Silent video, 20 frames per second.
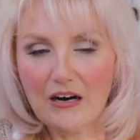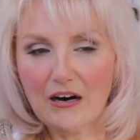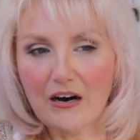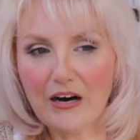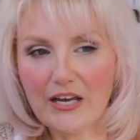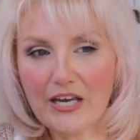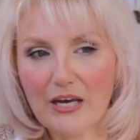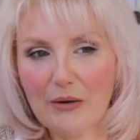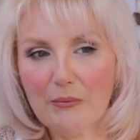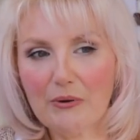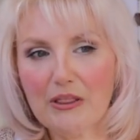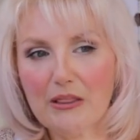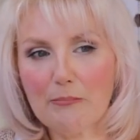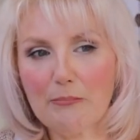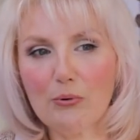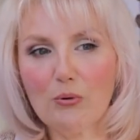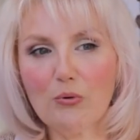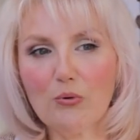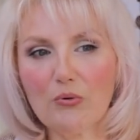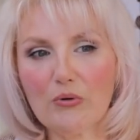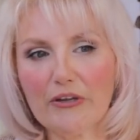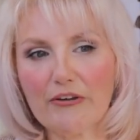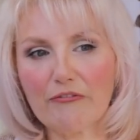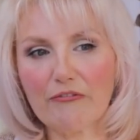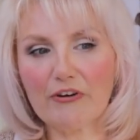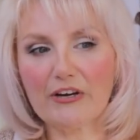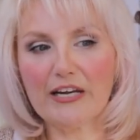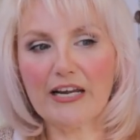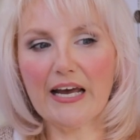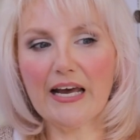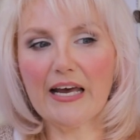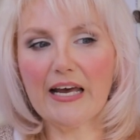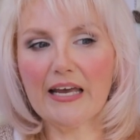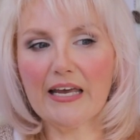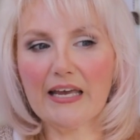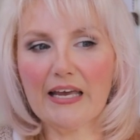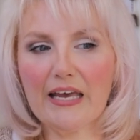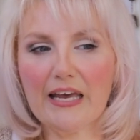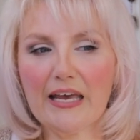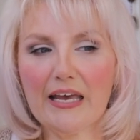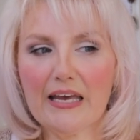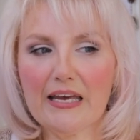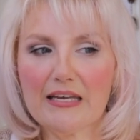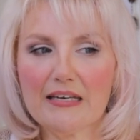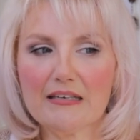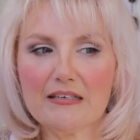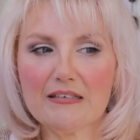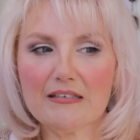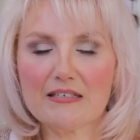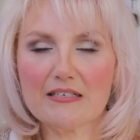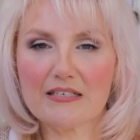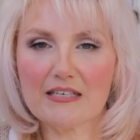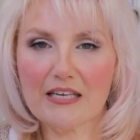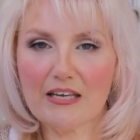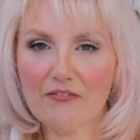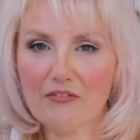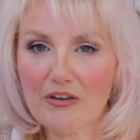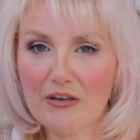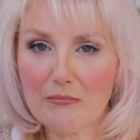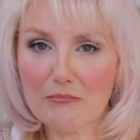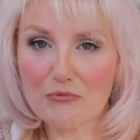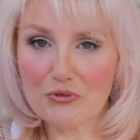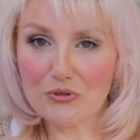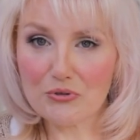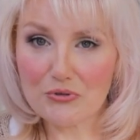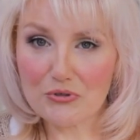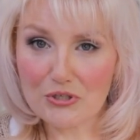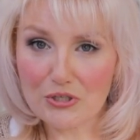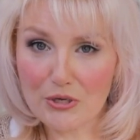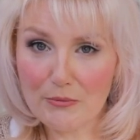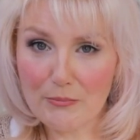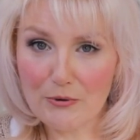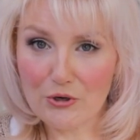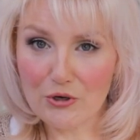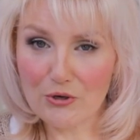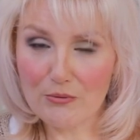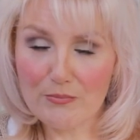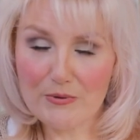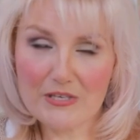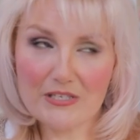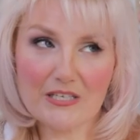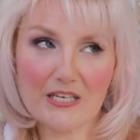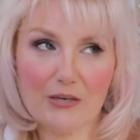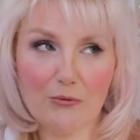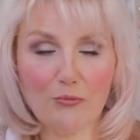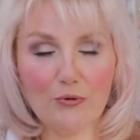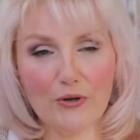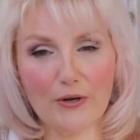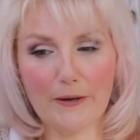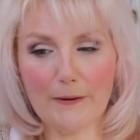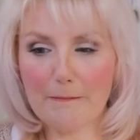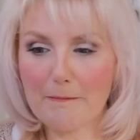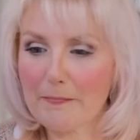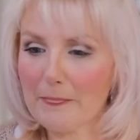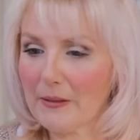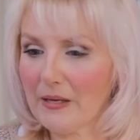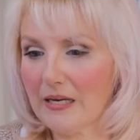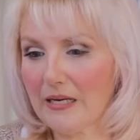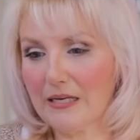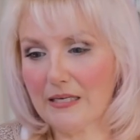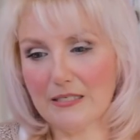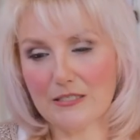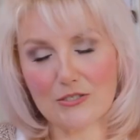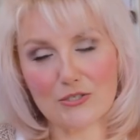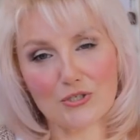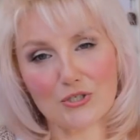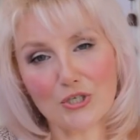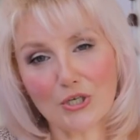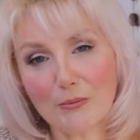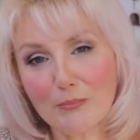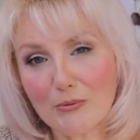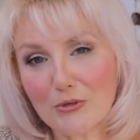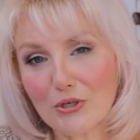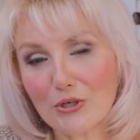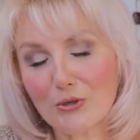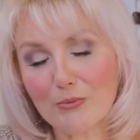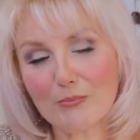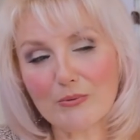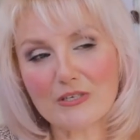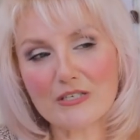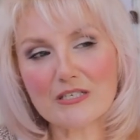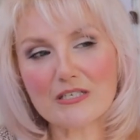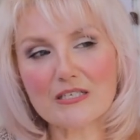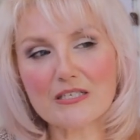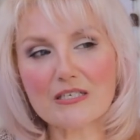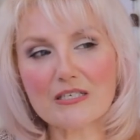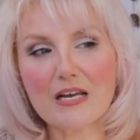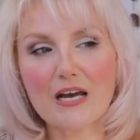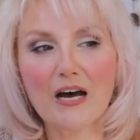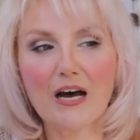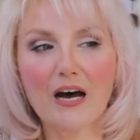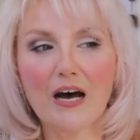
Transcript: I go in the pool every day and give him 2 super dupers. He wouldn't eat his super dupers.